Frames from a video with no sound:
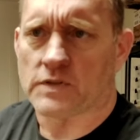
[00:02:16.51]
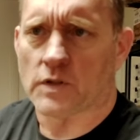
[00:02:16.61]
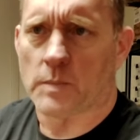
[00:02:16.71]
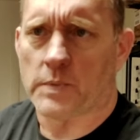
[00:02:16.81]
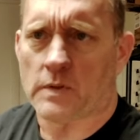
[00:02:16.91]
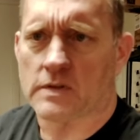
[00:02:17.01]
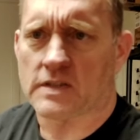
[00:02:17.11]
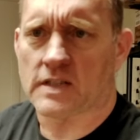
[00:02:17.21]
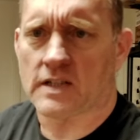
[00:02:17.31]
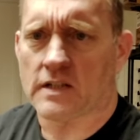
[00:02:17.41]
So the
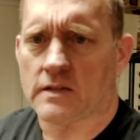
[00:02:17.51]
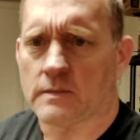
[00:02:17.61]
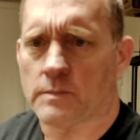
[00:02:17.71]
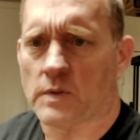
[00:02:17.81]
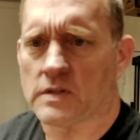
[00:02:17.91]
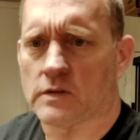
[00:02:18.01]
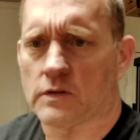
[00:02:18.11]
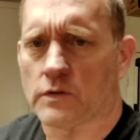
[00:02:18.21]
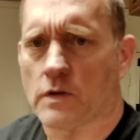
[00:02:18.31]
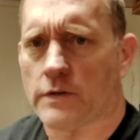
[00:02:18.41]
bolt's uh, bolt's a
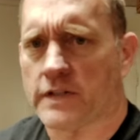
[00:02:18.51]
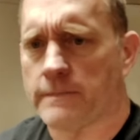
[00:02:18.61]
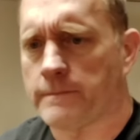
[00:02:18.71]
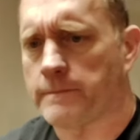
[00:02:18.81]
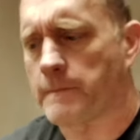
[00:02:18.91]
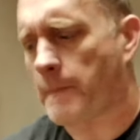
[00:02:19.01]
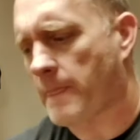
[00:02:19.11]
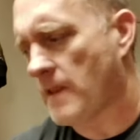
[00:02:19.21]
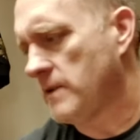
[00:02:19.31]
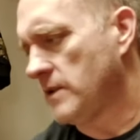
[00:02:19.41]
little grody,
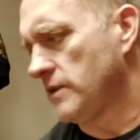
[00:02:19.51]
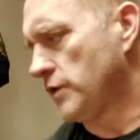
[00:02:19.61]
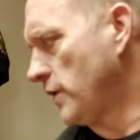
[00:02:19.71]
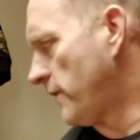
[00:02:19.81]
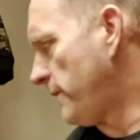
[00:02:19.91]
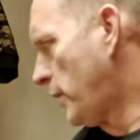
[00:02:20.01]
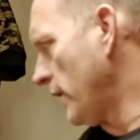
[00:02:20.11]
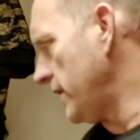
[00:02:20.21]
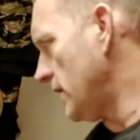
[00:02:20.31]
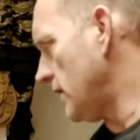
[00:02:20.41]
to the
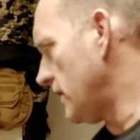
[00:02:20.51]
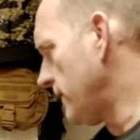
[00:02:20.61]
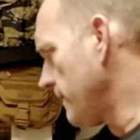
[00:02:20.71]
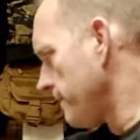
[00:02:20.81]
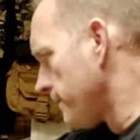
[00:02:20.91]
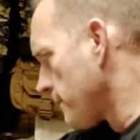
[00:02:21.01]
point of